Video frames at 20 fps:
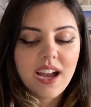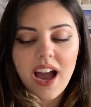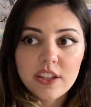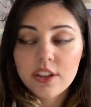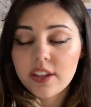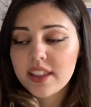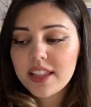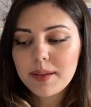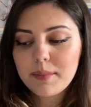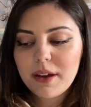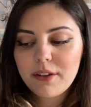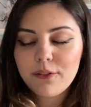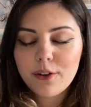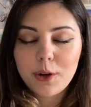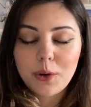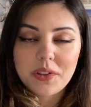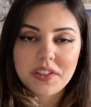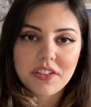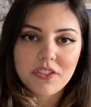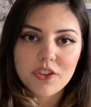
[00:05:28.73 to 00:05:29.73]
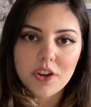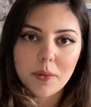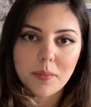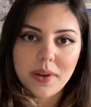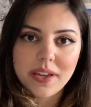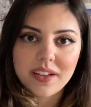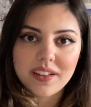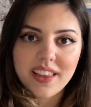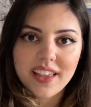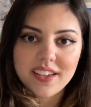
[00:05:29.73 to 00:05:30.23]
you can see my photos and shop
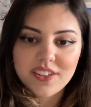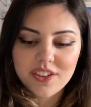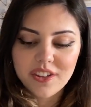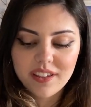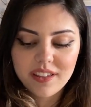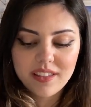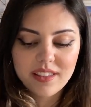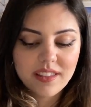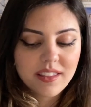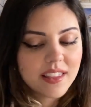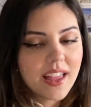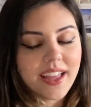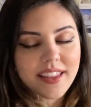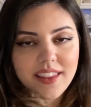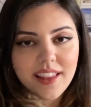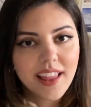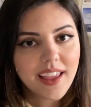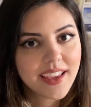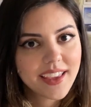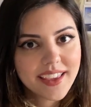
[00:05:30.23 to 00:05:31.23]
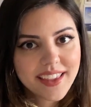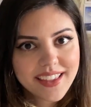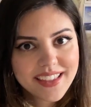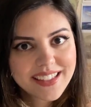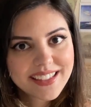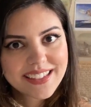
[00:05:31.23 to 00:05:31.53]
my collections at the link.